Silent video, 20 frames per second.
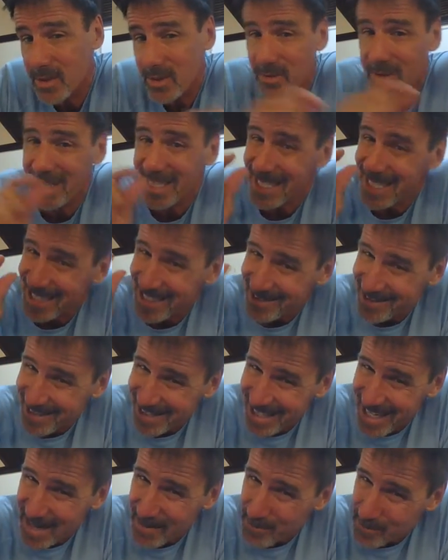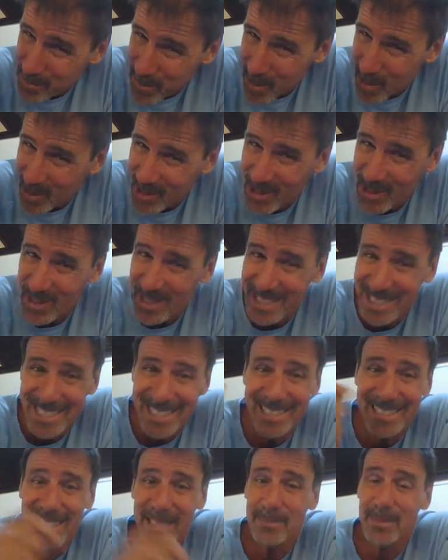so we're kind of pushing
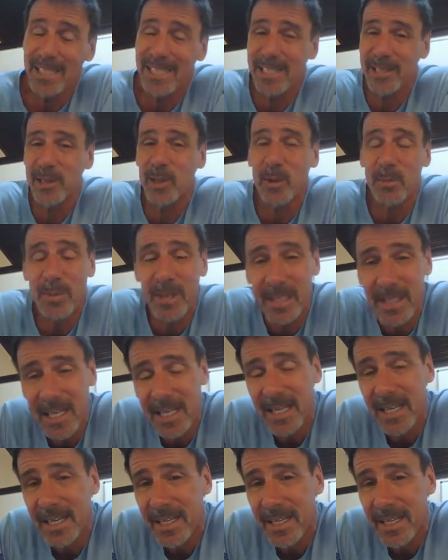the limit here, but